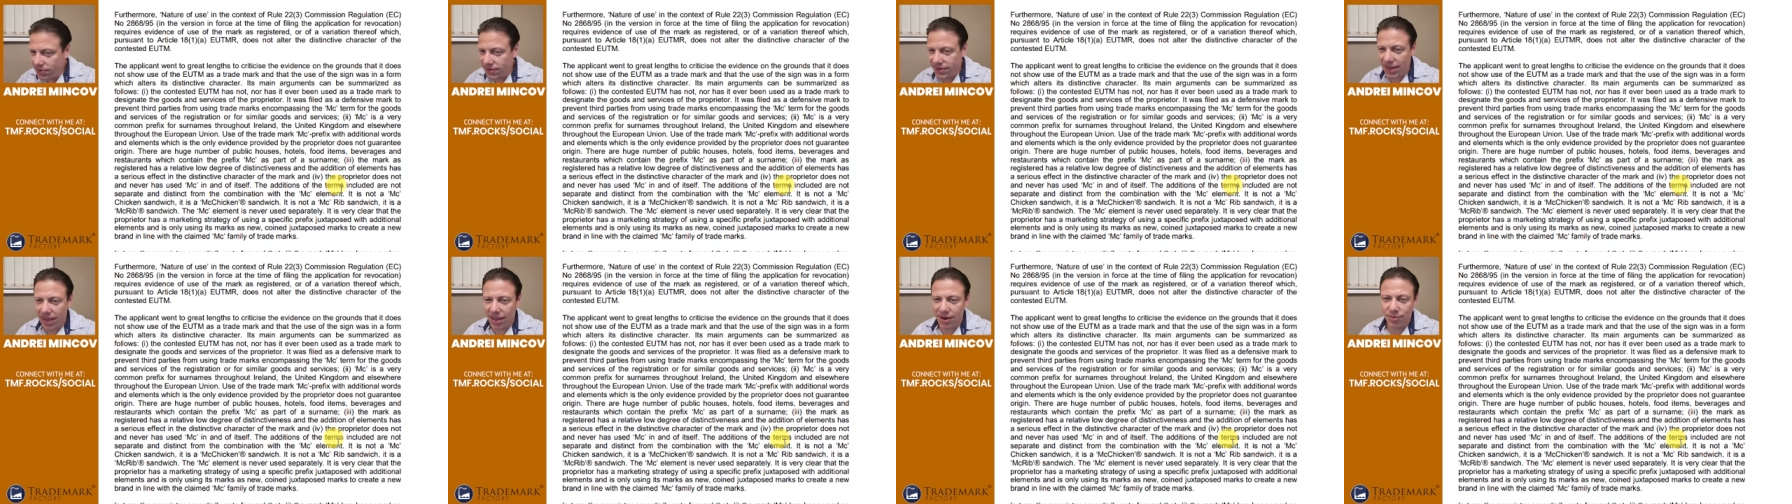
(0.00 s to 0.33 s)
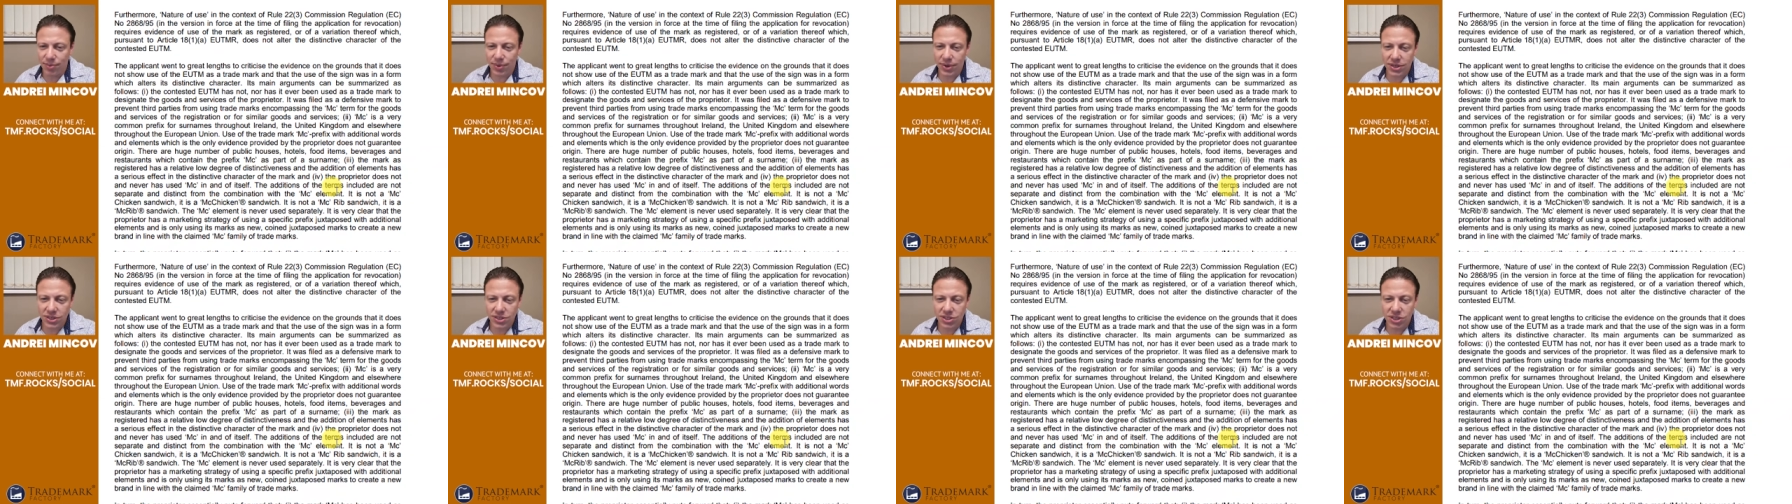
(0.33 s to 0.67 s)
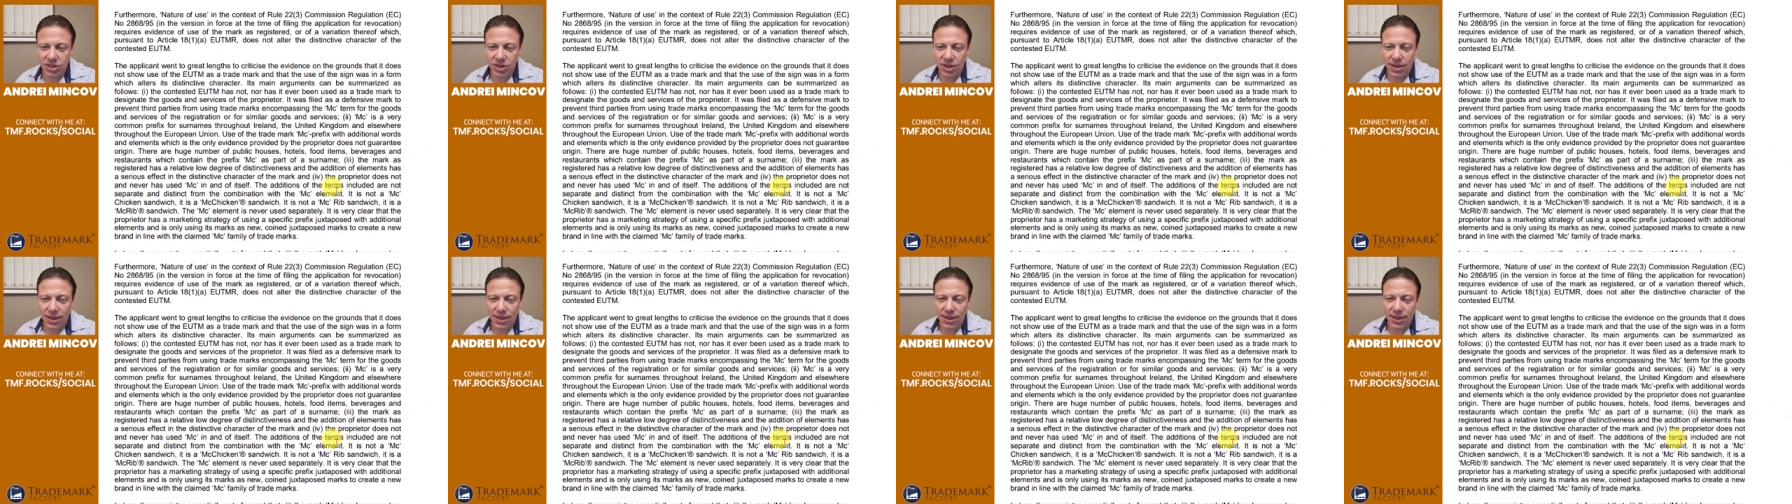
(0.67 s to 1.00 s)

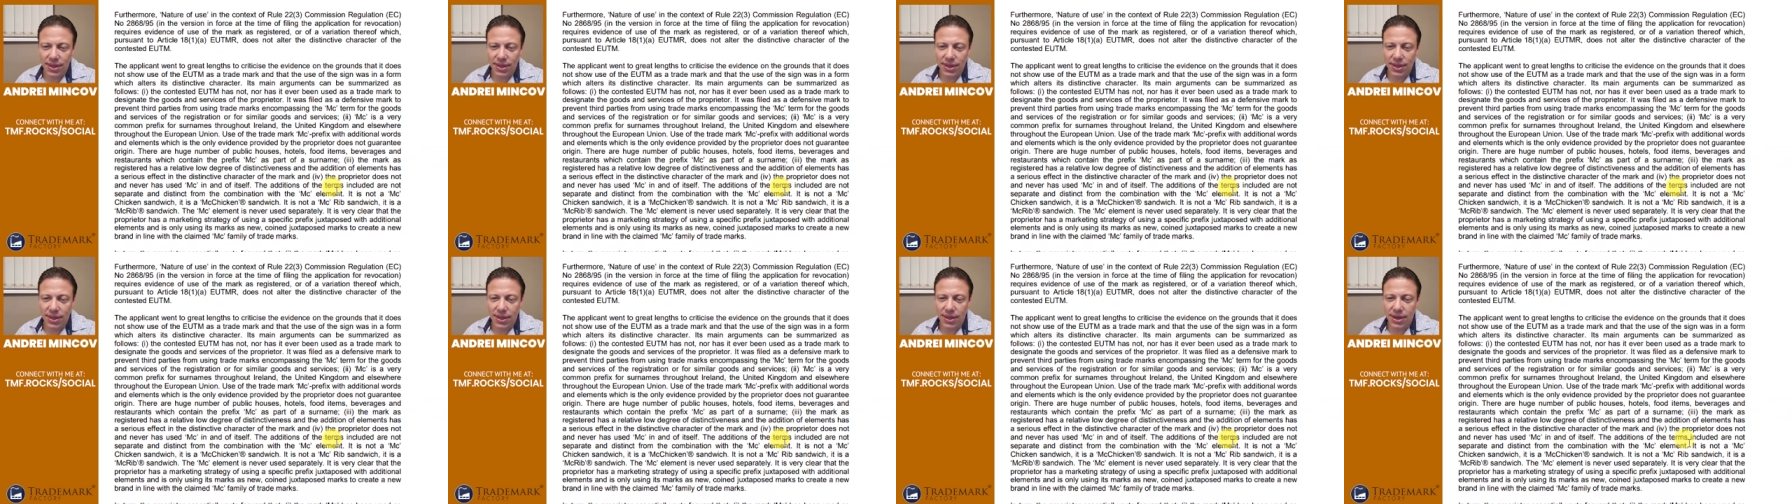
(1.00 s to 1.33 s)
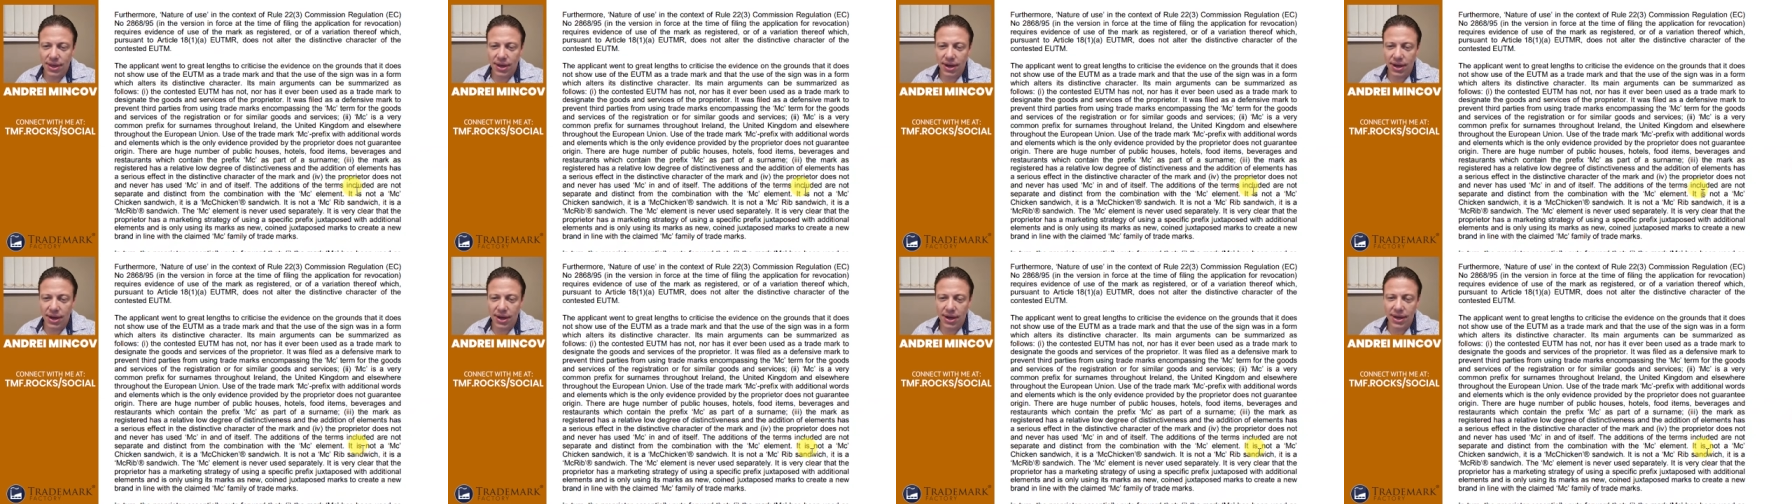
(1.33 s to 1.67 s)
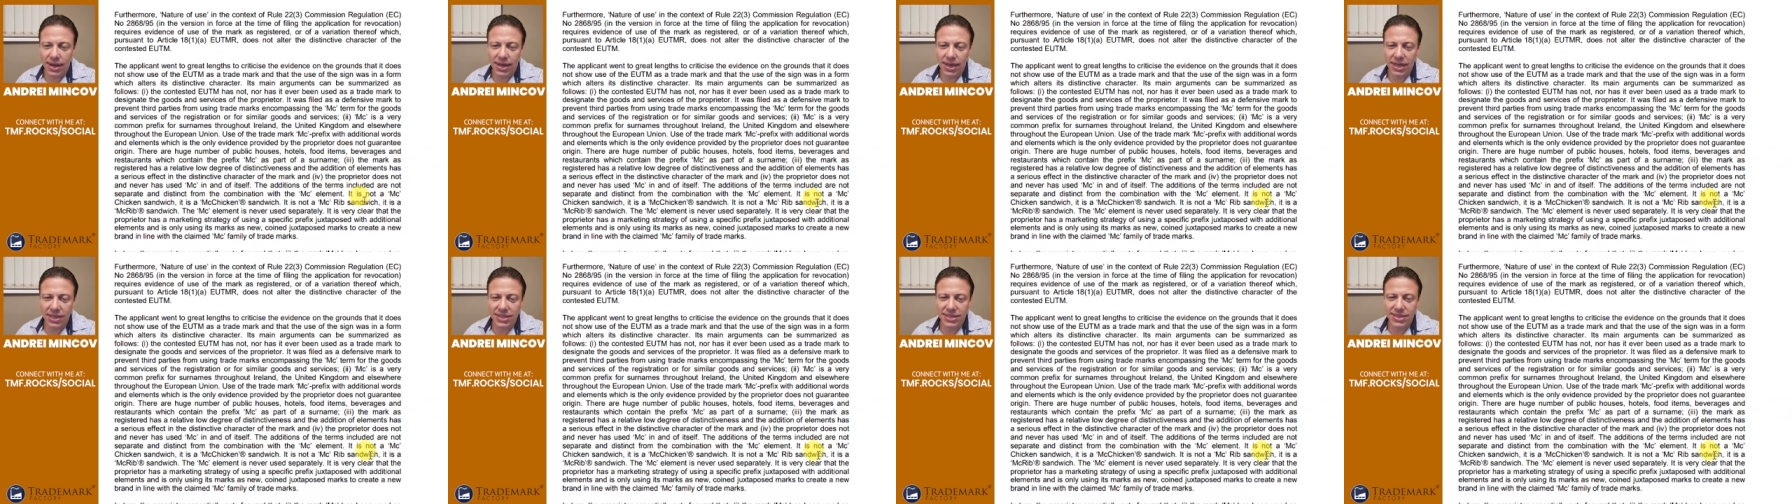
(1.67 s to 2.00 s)
sandwich,
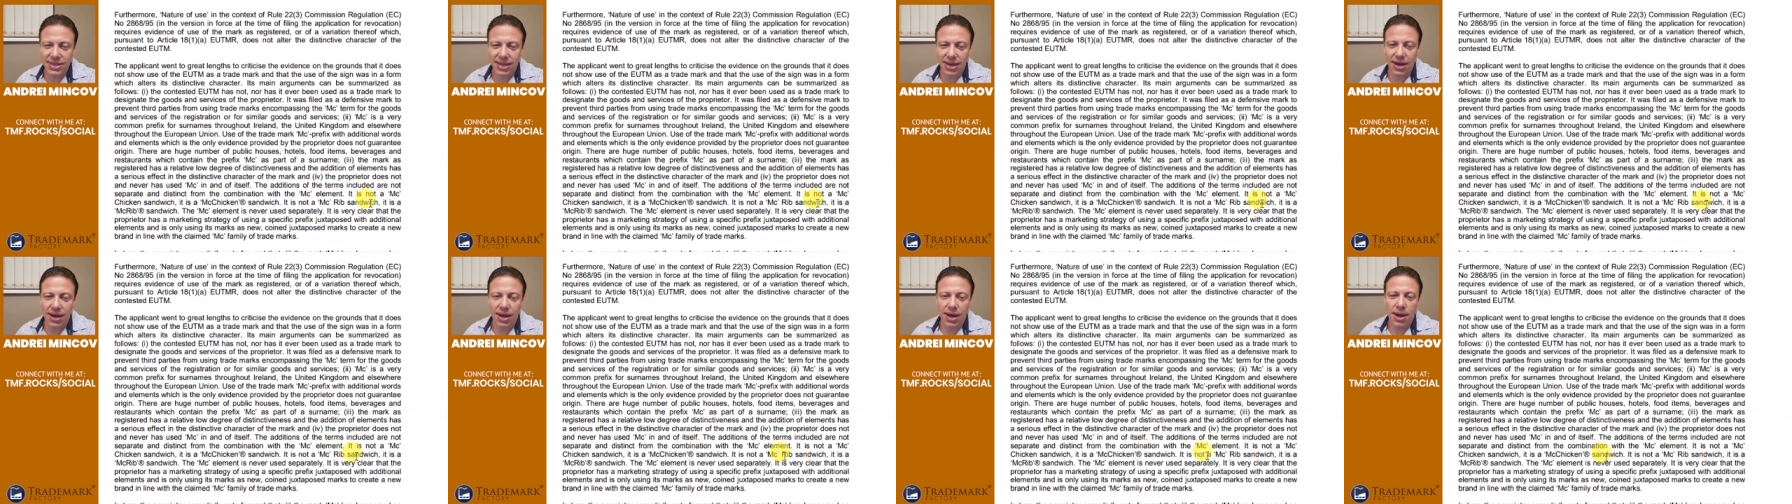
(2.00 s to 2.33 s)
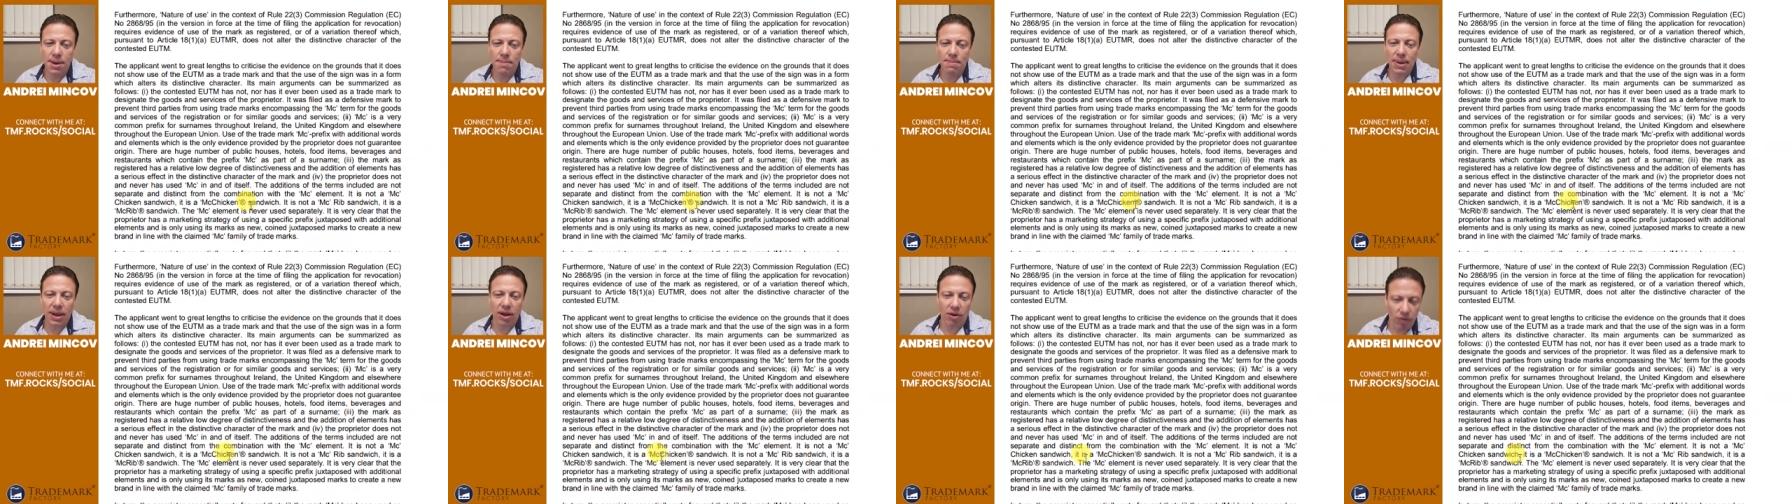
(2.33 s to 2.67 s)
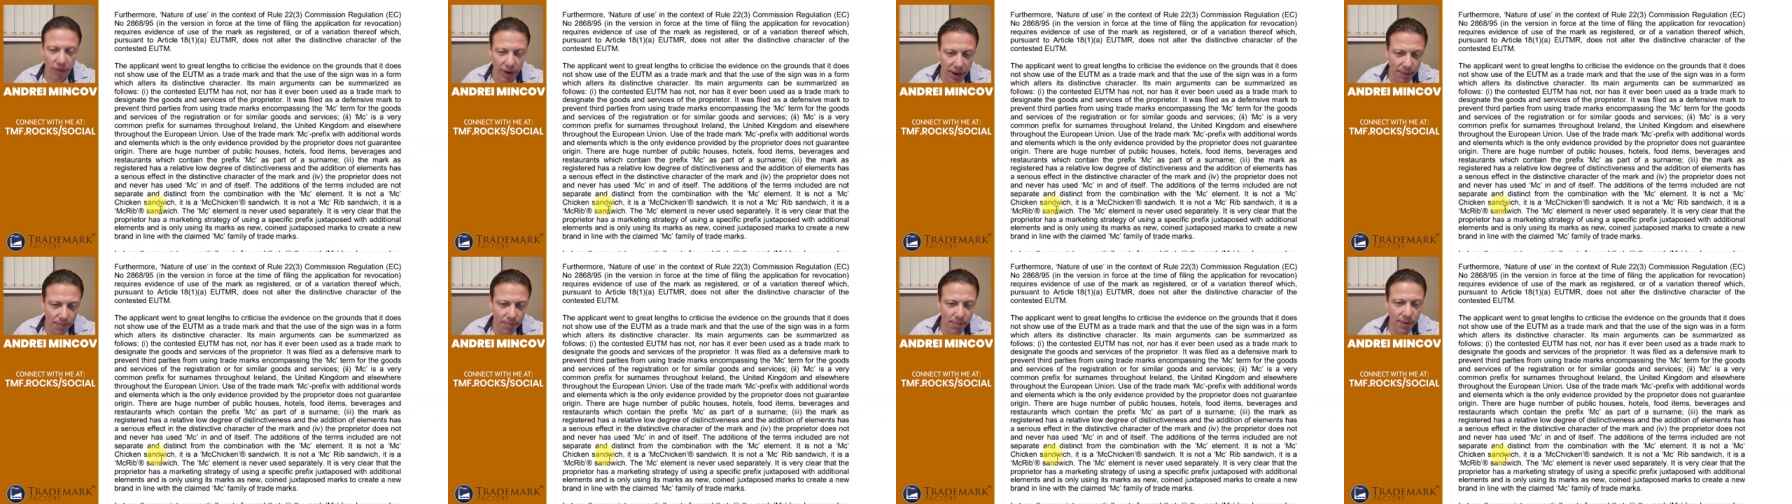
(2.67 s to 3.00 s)
uh, it's a
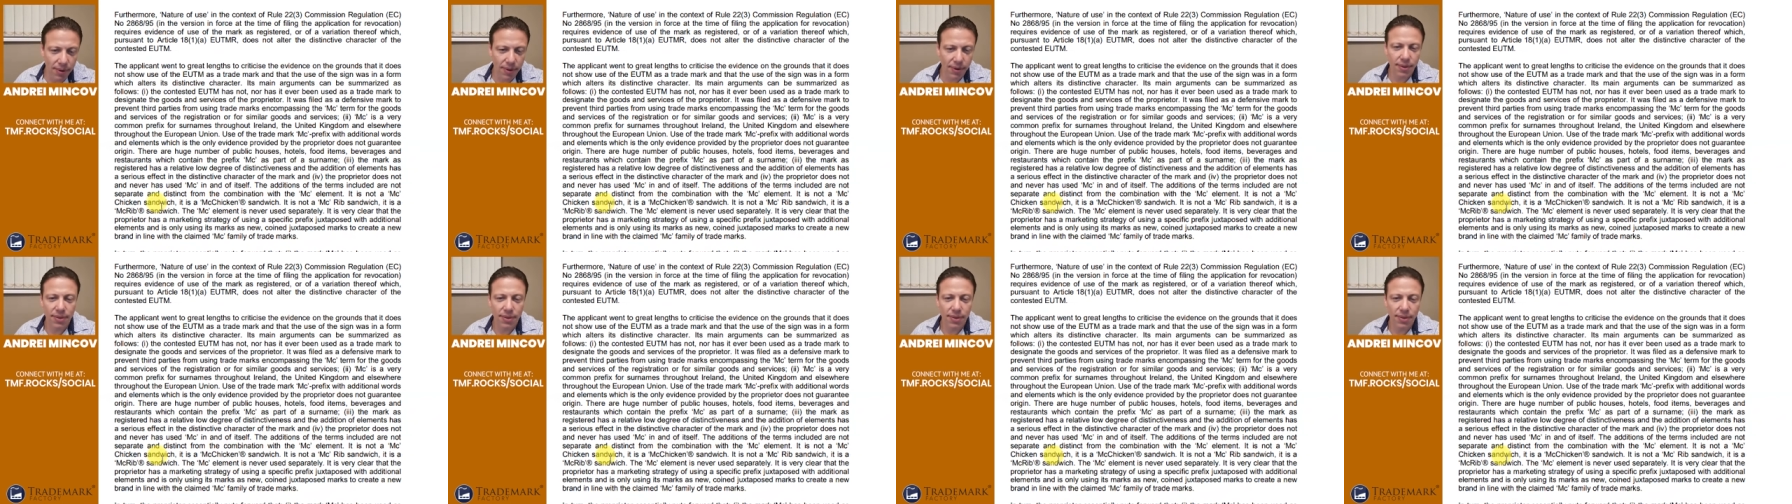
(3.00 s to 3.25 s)
McRib